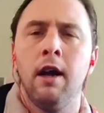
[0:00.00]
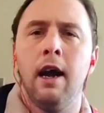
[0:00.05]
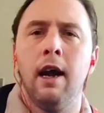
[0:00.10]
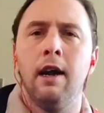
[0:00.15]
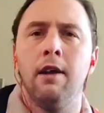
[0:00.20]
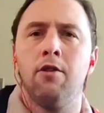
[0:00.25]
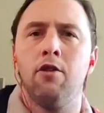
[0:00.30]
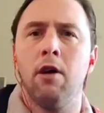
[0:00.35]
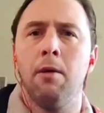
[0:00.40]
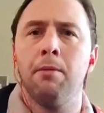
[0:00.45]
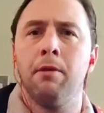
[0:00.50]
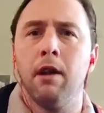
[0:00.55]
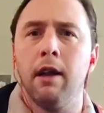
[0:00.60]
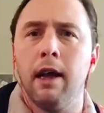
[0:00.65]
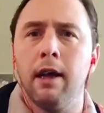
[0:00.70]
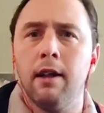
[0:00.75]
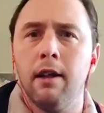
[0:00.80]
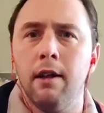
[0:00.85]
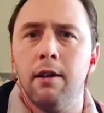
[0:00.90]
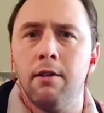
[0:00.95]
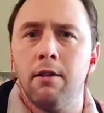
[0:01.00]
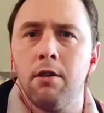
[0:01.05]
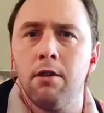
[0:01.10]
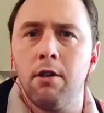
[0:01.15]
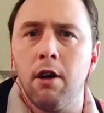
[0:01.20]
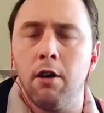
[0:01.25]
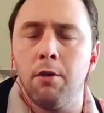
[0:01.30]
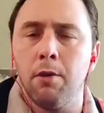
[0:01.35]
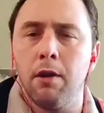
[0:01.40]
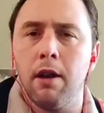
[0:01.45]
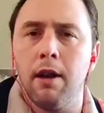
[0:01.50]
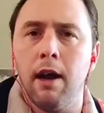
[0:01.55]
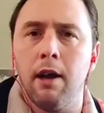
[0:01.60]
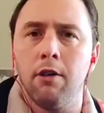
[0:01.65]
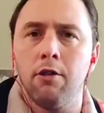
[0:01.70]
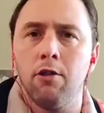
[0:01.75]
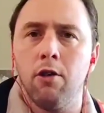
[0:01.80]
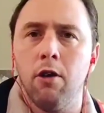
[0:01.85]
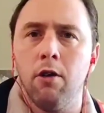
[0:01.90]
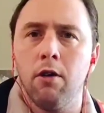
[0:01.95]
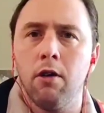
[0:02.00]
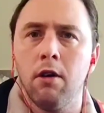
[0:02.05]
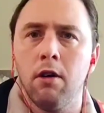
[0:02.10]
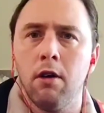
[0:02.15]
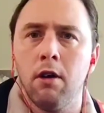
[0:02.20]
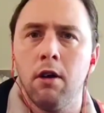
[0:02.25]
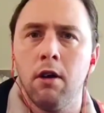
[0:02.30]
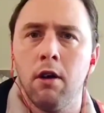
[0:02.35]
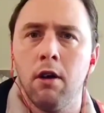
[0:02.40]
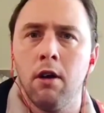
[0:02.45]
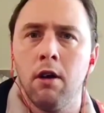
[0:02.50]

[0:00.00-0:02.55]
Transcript: And he strums it like this. Starts with a downstroke. 1,